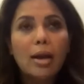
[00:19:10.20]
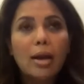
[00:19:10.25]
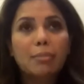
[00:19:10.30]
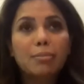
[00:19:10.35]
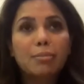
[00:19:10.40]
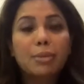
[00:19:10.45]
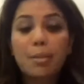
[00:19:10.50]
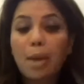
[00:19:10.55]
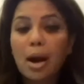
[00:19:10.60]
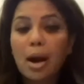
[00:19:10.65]

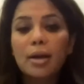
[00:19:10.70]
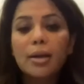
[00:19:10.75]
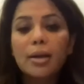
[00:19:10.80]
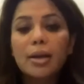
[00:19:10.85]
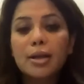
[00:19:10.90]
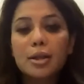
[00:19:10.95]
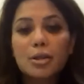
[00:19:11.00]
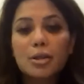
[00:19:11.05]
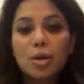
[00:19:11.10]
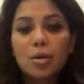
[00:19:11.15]
the
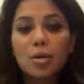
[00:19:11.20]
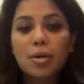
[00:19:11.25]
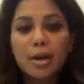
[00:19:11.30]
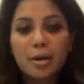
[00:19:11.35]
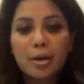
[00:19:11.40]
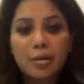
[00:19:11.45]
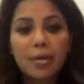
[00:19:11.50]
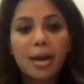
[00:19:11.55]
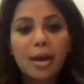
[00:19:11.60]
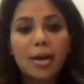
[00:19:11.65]
market is
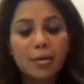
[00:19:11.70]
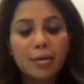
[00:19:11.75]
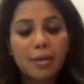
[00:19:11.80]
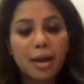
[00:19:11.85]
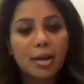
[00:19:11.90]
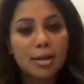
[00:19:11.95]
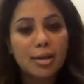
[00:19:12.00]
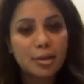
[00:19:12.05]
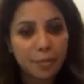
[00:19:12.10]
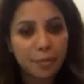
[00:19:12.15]
already very,
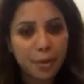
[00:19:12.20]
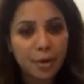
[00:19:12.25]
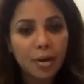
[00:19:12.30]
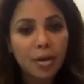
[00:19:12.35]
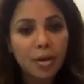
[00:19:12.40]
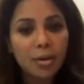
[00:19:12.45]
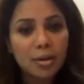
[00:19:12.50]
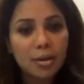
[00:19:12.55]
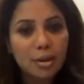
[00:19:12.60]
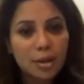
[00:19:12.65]
very
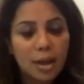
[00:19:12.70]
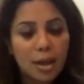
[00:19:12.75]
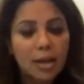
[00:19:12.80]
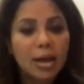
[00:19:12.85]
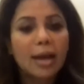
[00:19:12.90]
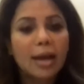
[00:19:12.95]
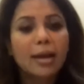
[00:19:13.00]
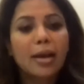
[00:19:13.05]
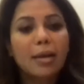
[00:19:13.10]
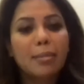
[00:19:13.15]
difficult. And
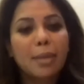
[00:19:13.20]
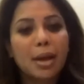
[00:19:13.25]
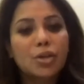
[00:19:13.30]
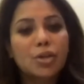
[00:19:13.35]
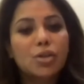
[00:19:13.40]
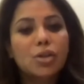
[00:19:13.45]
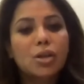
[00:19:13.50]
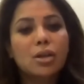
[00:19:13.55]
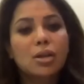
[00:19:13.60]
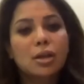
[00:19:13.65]
like I
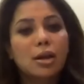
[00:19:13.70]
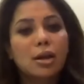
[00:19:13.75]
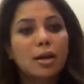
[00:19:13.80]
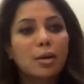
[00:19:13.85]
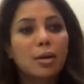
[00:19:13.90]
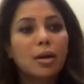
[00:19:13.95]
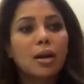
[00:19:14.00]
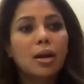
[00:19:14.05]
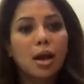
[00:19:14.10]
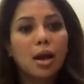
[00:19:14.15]
mentioned,
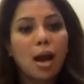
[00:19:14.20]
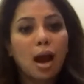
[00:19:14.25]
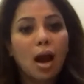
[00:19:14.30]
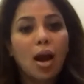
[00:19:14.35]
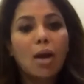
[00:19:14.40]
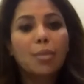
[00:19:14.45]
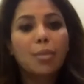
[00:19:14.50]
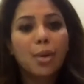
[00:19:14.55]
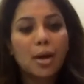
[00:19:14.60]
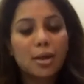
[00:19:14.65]
in
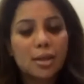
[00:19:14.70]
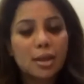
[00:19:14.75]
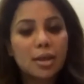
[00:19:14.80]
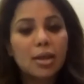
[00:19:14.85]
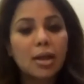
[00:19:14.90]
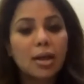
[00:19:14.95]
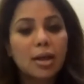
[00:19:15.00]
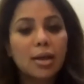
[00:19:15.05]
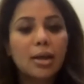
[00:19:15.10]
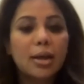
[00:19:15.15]
our
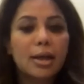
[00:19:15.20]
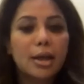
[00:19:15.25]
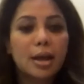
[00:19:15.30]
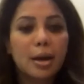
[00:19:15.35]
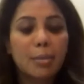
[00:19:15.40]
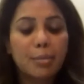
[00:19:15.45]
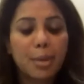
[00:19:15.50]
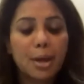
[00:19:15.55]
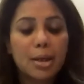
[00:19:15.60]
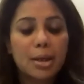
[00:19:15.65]

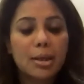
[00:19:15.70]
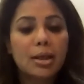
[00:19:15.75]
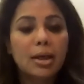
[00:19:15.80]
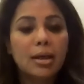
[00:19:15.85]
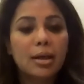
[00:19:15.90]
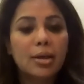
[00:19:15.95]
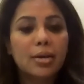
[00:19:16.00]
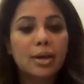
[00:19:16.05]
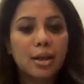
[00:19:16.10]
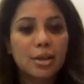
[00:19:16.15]
particular
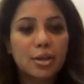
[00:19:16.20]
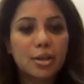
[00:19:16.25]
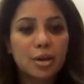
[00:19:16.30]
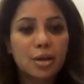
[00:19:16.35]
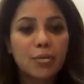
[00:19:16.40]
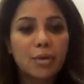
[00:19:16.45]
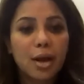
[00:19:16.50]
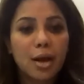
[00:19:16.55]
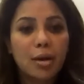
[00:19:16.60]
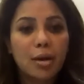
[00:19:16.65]

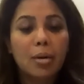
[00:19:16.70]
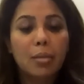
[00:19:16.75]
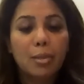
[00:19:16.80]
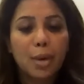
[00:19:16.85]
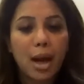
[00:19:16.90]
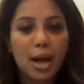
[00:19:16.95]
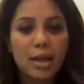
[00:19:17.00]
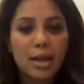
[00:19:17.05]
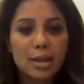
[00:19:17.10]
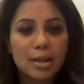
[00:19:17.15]
industry where
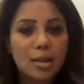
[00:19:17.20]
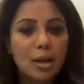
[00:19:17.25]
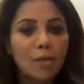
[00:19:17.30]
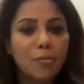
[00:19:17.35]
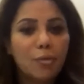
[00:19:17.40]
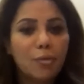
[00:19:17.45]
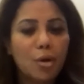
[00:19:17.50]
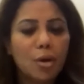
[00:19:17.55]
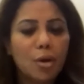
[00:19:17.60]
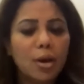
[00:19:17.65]
prices are
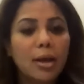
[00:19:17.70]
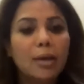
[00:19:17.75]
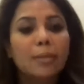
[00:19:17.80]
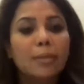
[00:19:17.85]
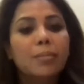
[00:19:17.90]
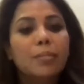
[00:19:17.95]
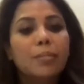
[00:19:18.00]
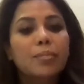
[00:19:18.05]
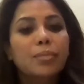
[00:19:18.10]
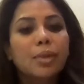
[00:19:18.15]
falling,
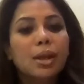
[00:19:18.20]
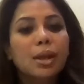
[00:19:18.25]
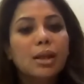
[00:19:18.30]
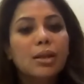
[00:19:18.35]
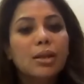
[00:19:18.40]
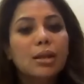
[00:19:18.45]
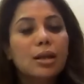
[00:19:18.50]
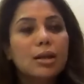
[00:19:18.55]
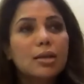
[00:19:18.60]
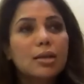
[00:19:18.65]

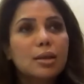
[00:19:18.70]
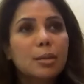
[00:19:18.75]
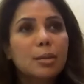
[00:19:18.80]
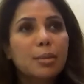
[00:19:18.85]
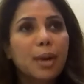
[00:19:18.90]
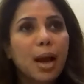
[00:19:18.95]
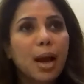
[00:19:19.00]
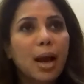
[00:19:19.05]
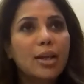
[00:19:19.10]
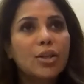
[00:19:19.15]
the
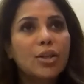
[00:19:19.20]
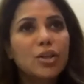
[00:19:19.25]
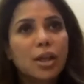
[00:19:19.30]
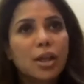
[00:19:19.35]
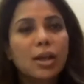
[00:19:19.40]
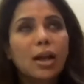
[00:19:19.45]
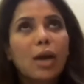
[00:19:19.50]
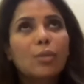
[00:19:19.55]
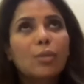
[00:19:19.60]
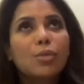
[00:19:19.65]
supply
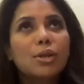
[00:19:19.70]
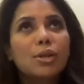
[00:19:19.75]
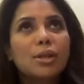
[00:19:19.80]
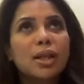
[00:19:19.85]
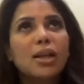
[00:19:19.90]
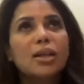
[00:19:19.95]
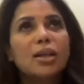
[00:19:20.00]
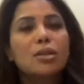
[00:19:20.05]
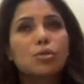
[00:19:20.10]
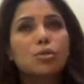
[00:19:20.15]
chain, I wouldn't
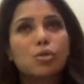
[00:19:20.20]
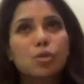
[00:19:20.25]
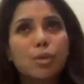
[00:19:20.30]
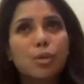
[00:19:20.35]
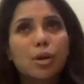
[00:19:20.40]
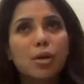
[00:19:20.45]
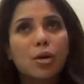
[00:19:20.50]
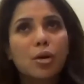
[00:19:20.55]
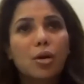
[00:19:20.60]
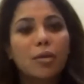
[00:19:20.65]
say
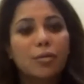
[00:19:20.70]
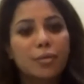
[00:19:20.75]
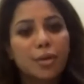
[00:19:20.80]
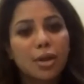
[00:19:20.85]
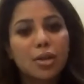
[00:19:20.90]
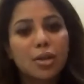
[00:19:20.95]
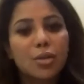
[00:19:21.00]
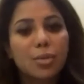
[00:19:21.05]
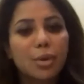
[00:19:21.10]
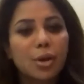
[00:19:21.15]
consumer
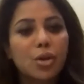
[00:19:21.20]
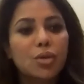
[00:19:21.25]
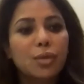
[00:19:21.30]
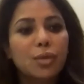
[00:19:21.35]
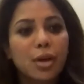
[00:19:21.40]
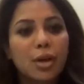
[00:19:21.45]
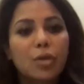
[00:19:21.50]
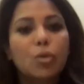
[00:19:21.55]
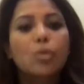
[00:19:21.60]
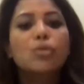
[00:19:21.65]
confidence because
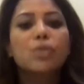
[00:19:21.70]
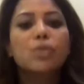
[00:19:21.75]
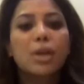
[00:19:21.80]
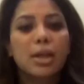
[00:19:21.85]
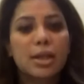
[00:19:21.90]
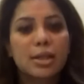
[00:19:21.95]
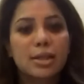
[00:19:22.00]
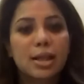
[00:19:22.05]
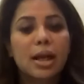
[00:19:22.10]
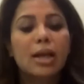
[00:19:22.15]
we don't
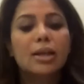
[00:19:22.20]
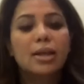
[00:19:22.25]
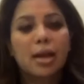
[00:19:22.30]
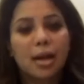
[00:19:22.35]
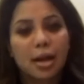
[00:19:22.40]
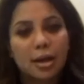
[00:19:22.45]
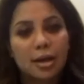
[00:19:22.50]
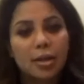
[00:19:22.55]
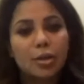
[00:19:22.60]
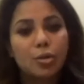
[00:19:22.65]
really sell
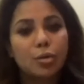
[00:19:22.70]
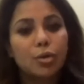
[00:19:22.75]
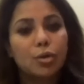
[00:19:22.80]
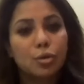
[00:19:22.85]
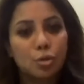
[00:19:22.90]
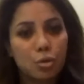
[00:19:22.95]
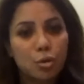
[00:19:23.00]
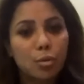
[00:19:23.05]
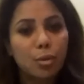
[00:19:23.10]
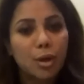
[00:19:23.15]
directly to
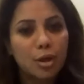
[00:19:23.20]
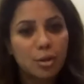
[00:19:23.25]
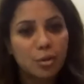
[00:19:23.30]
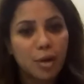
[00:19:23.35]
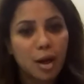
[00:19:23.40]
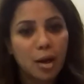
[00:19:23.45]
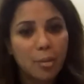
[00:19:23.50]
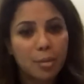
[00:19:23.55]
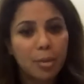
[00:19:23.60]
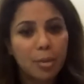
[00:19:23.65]
consumers. We
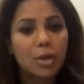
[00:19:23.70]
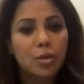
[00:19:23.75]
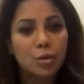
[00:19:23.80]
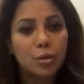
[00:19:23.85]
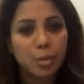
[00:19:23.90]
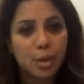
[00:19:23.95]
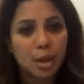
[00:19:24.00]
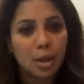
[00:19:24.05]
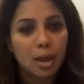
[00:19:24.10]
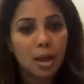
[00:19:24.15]
are a
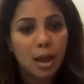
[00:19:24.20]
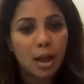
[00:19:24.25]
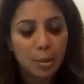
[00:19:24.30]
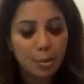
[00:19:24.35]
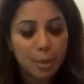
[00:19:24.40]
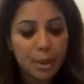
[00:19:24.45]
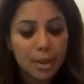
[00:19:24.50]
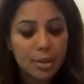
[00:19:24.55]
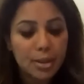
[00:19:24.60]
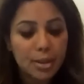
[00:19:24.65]
B2B
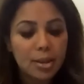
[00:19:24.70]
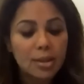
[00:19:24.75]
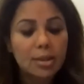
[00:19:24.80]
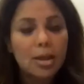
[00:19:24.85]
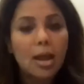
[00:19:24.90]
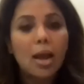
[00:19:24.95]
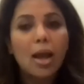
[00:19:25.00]
business,